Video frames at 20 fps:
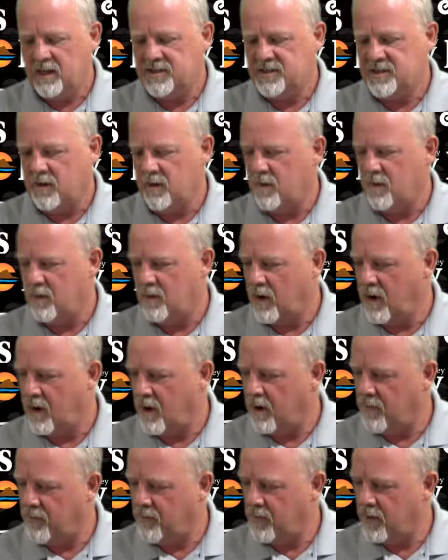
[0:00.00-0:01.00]
So
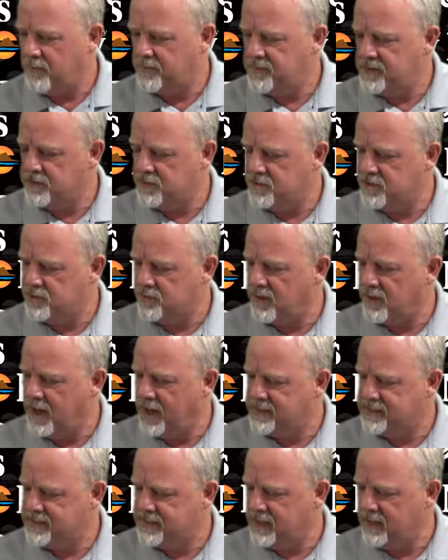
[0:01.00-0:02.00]
all the way up to June
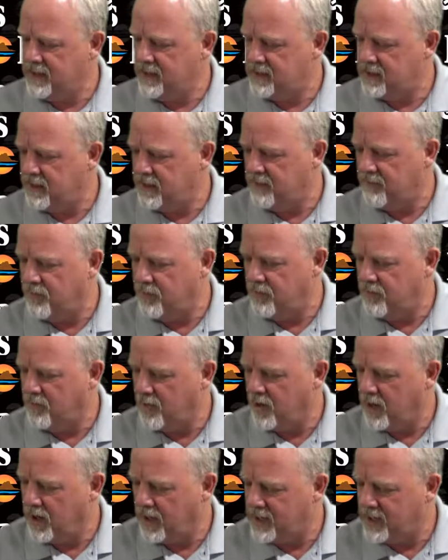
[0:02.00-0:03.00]
18th, if you
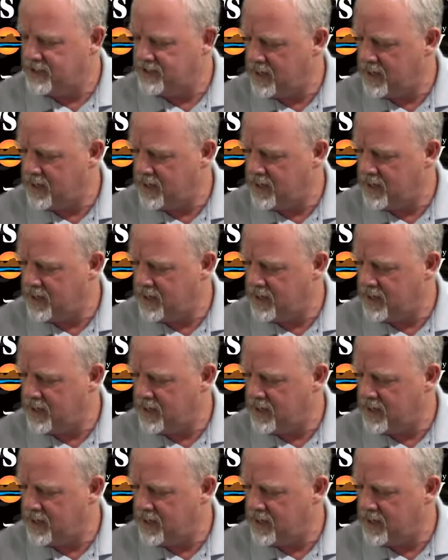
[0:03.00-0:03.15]
bring in